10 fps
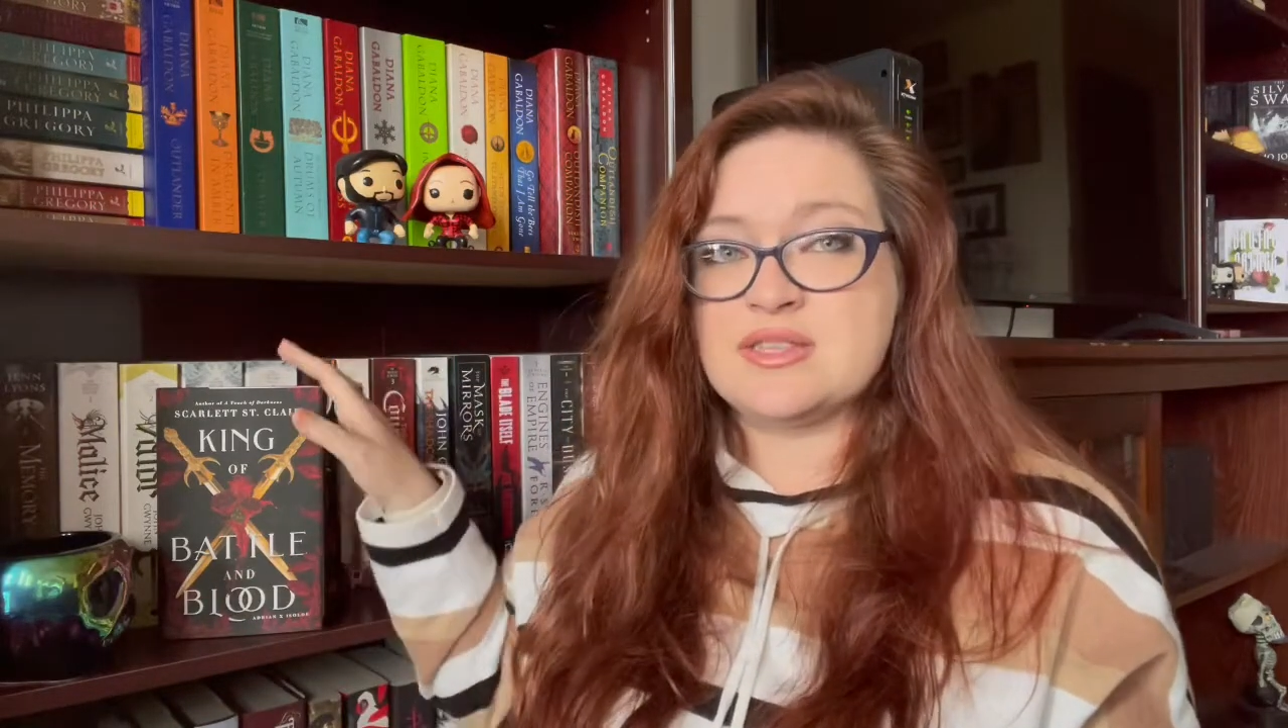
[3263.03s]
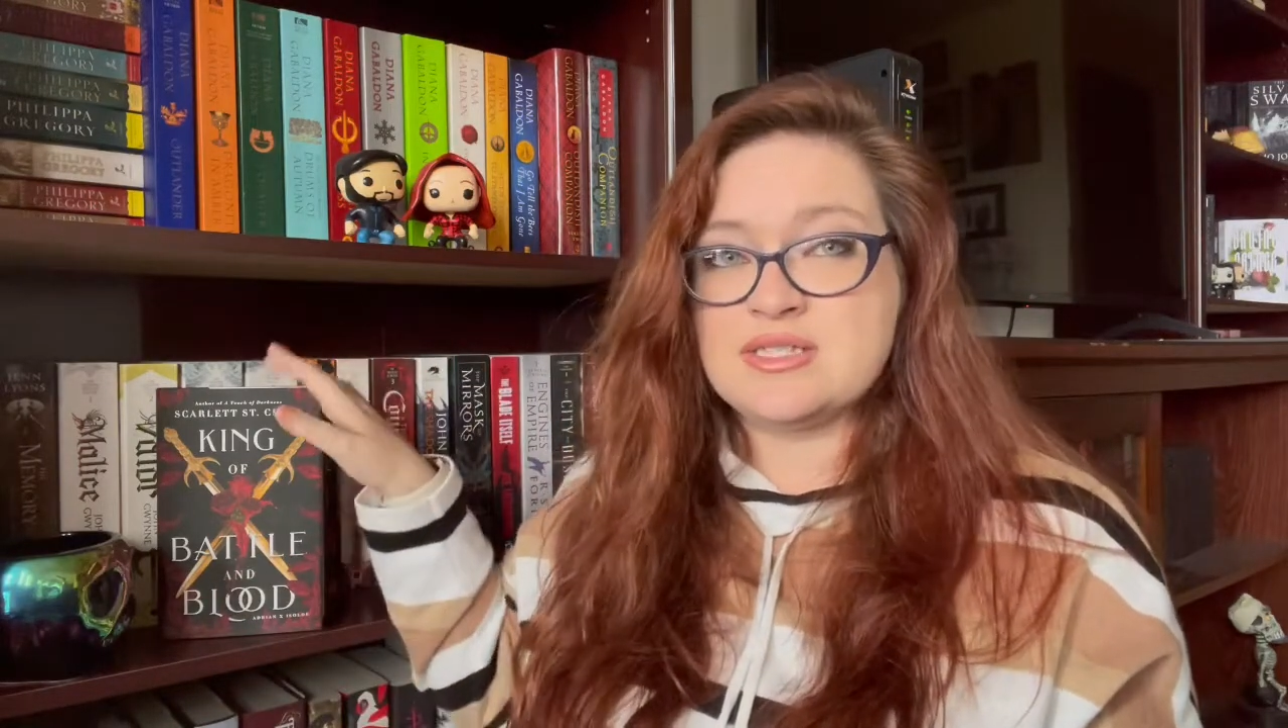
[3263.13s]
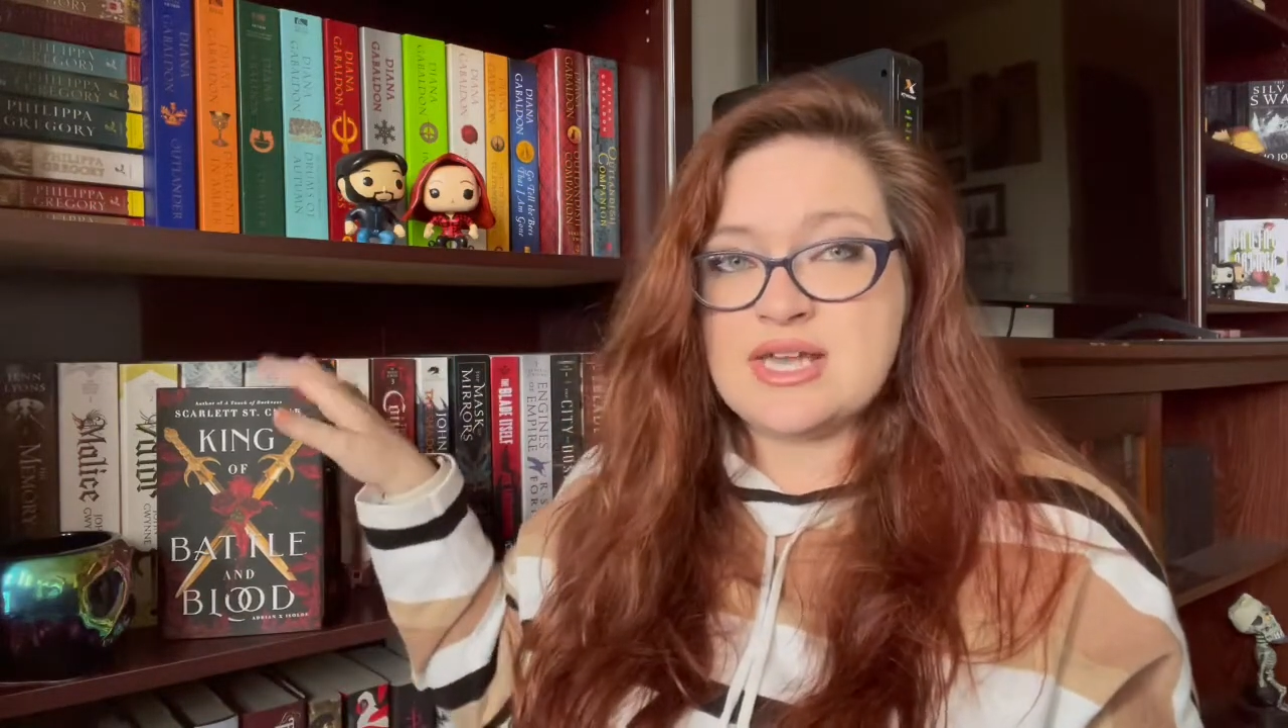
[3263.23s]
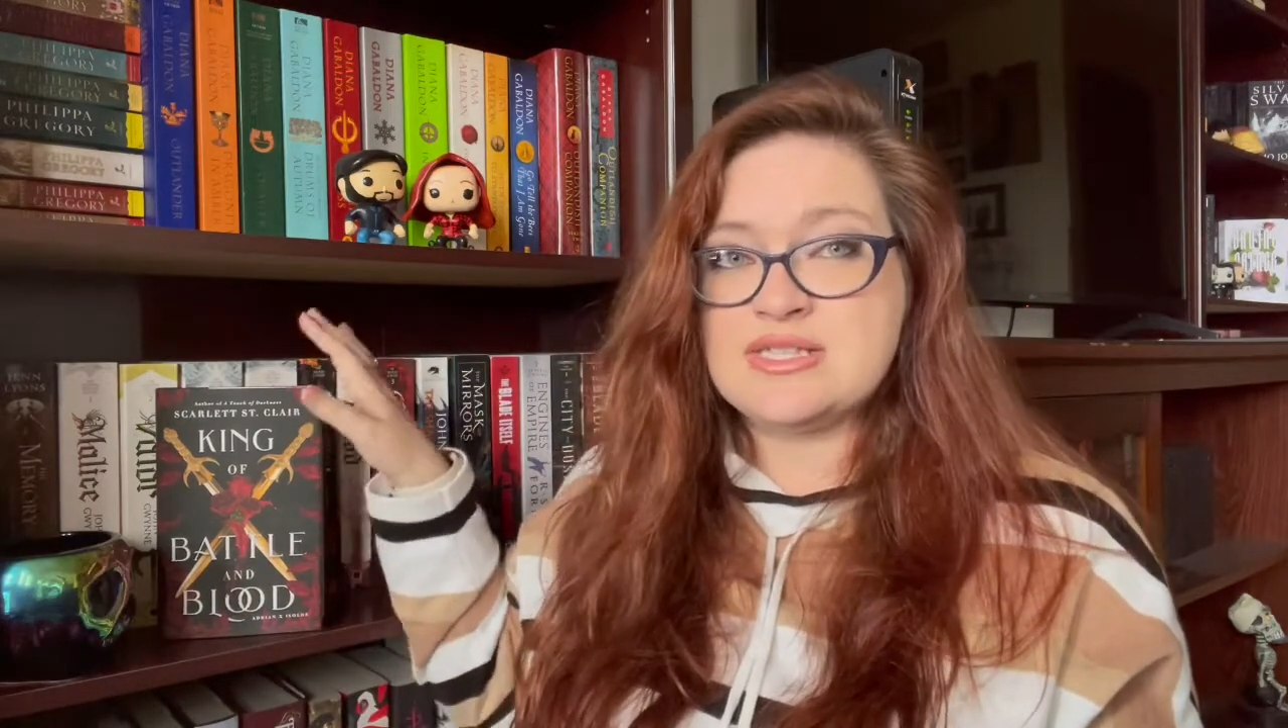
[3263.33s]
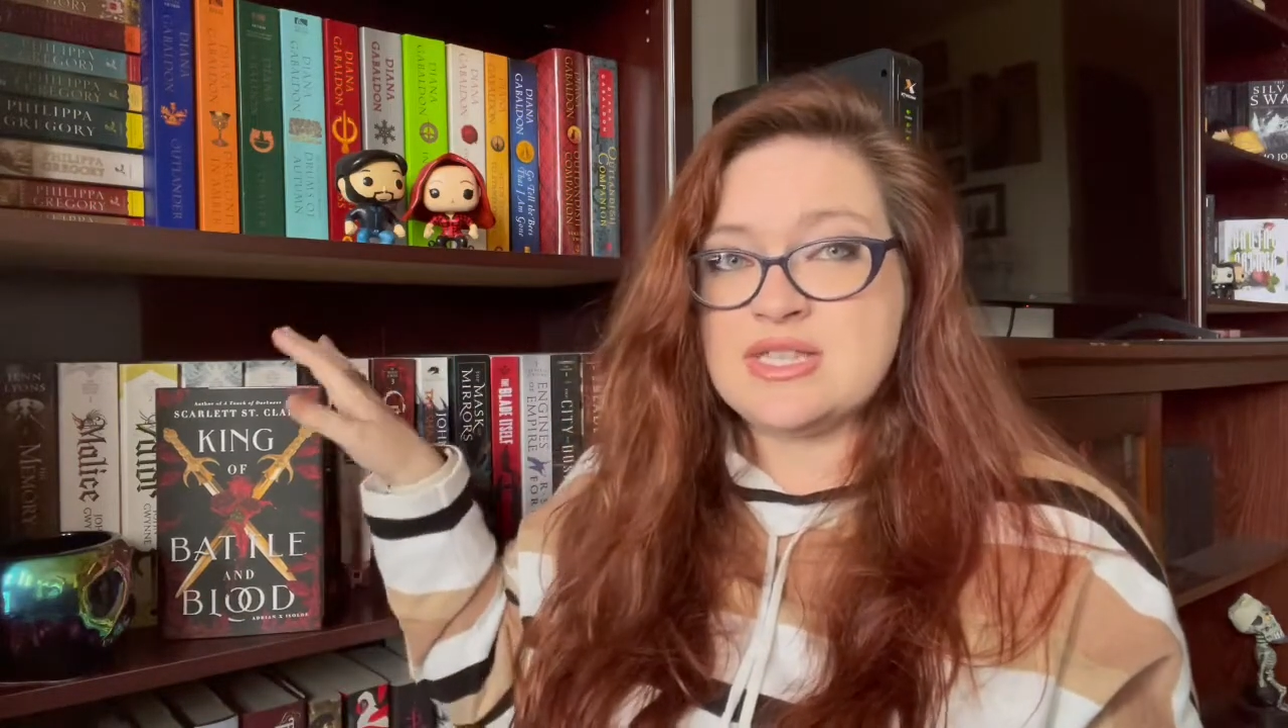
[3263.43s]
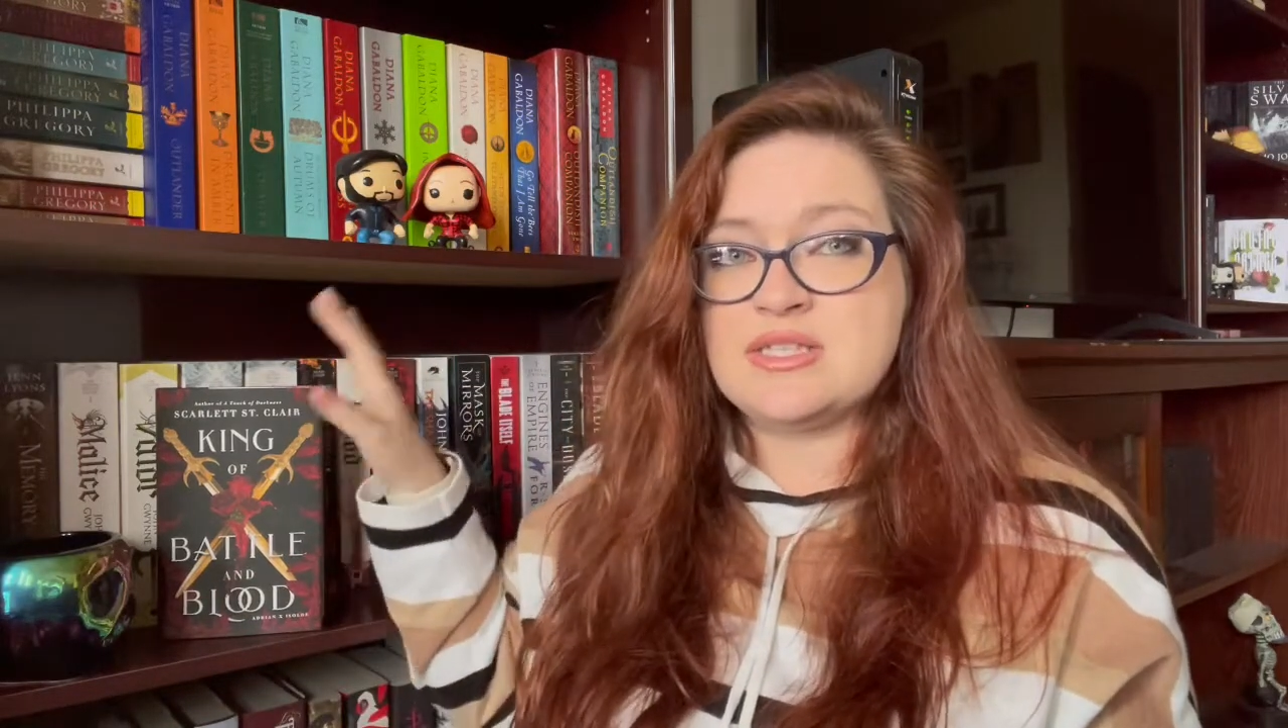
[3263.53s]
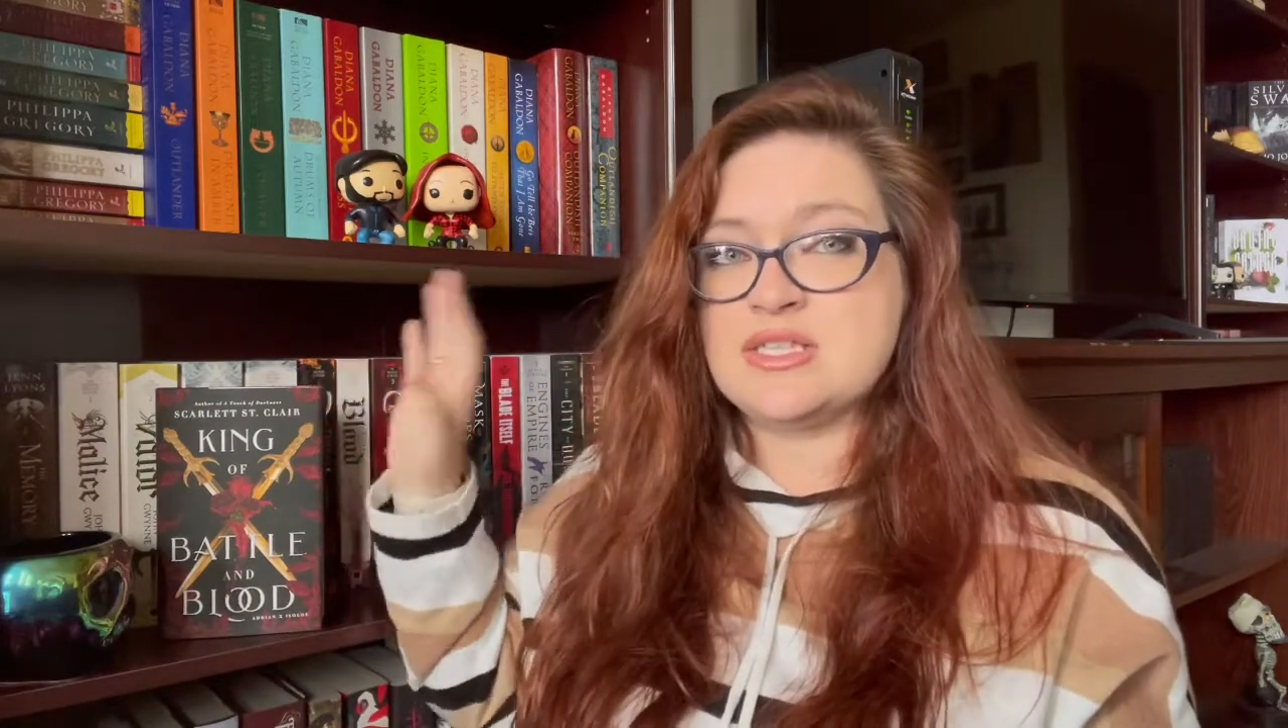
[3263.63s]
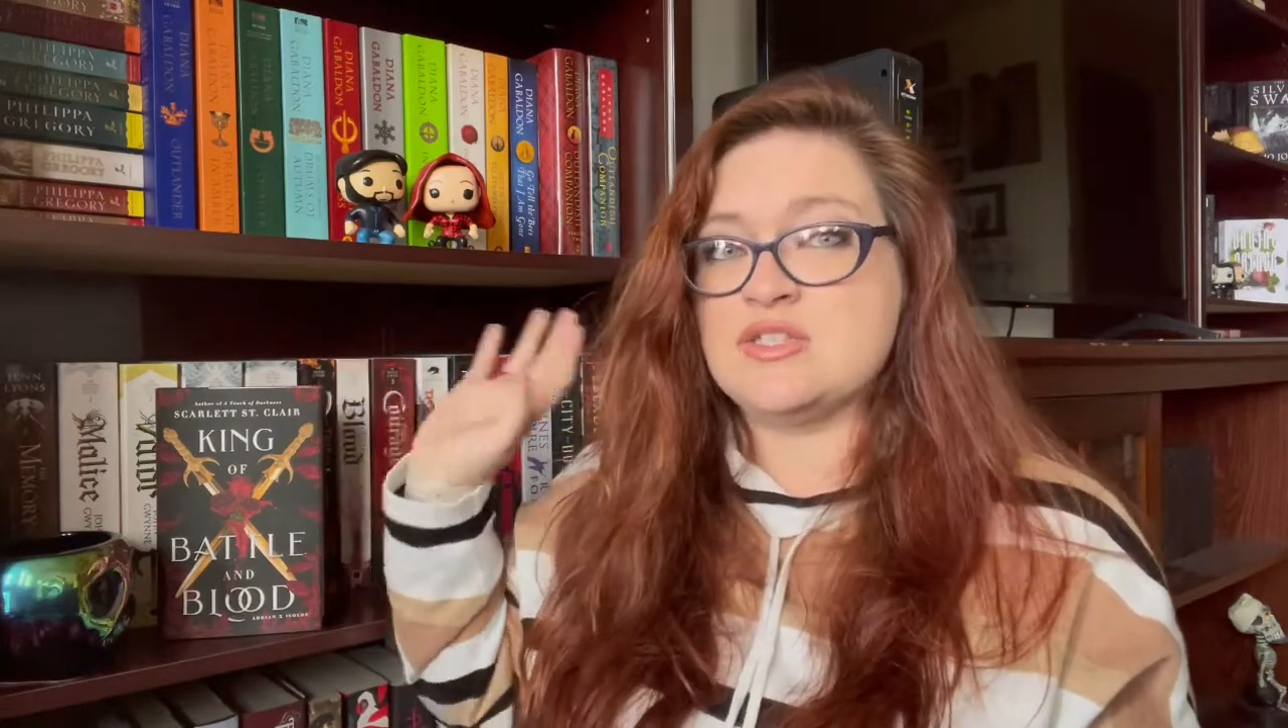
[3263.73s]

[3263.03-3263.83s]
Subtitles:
The sex in this